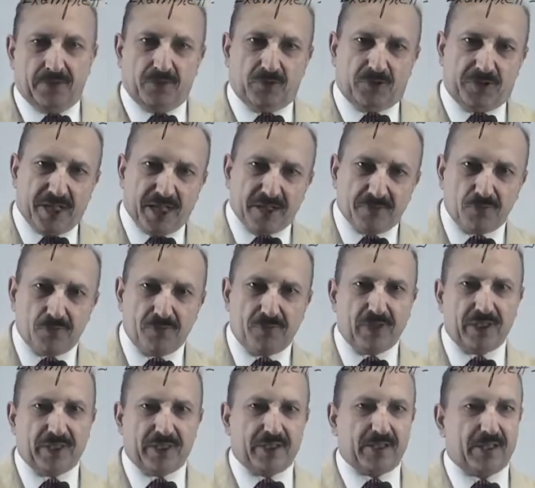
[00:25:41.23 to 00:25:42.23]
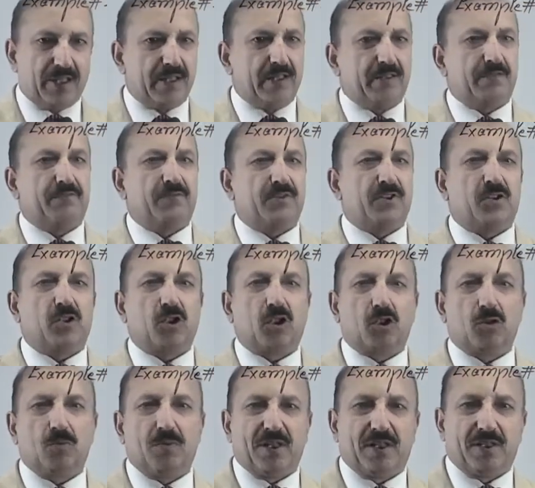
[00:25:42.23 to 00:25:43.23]
Then we will analyze which
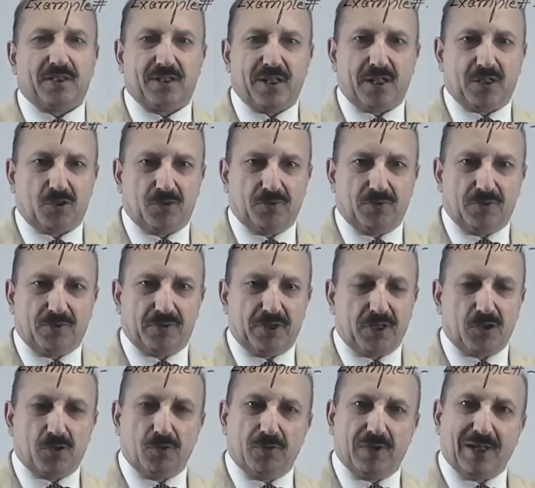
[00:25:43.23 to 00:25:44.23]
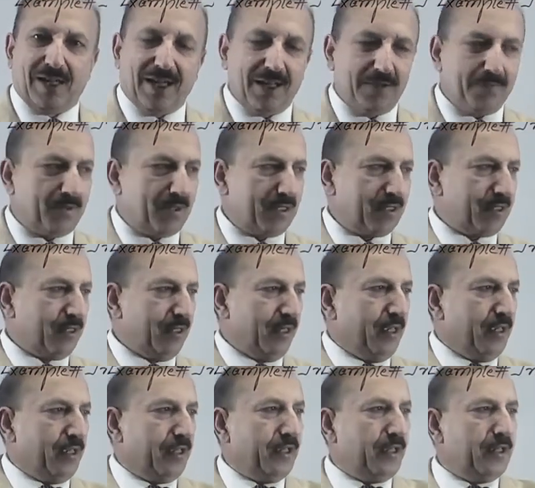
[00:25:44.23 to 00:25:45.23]
trigonometric ratio will help us.
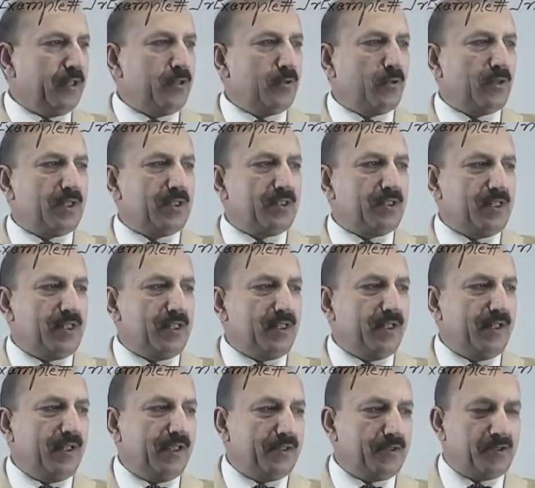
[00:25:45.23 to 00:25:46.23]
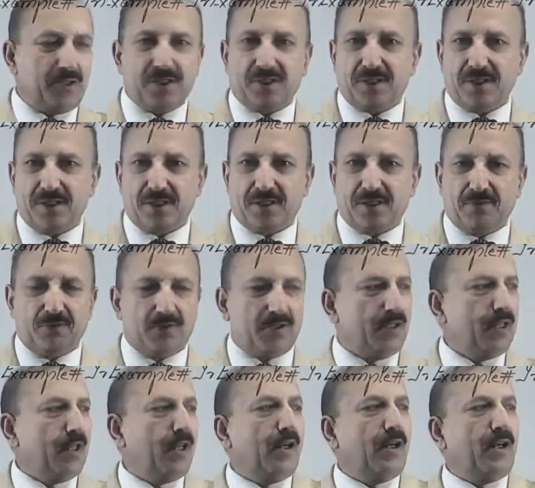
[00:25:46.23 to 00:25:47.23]
Here you can see adjacent is given,
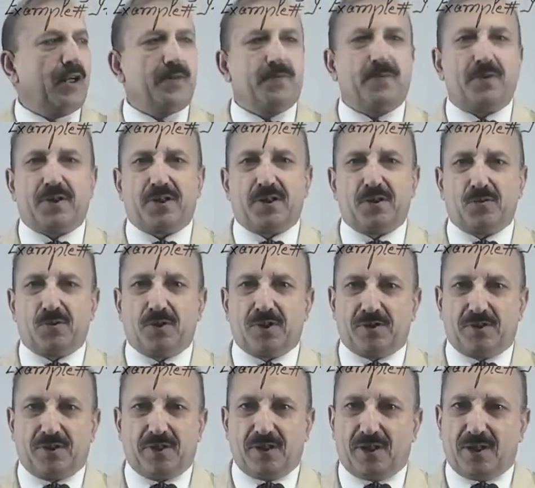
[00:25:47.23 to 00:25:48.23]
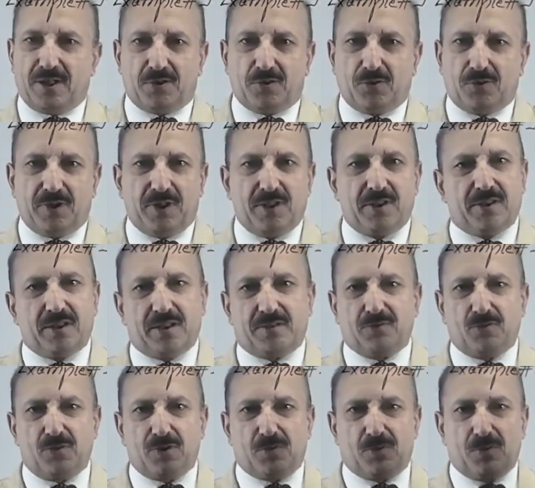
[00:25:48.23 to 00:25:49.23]
hypotenuse is there also there, that's what
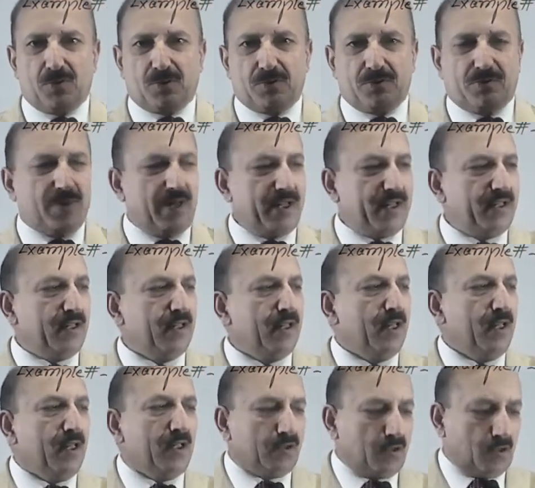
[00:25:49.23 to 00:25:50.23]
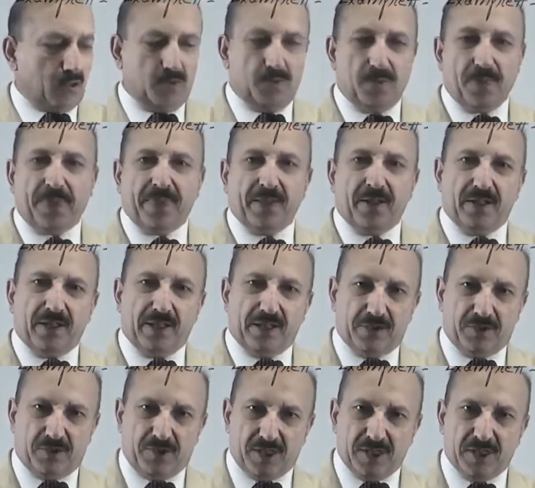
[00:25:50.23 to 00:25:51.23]
we are supposed to find. So
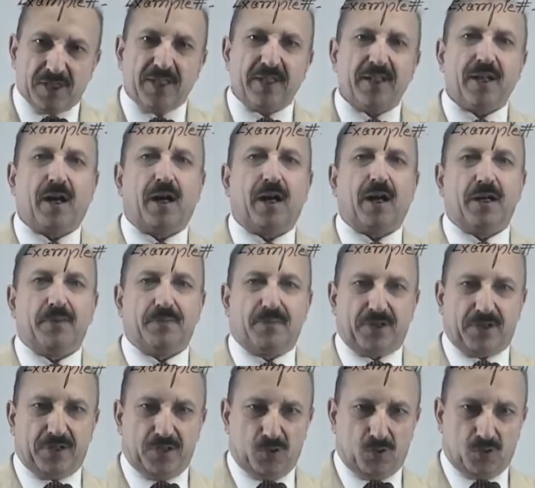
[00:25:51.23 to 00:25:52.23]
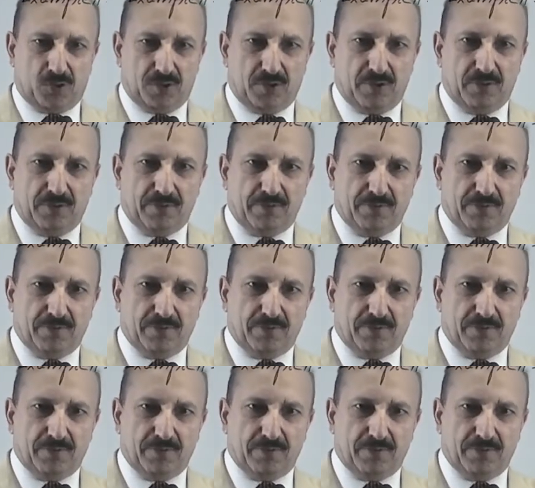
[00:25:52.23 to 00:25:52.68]
adjacent hypotenuse,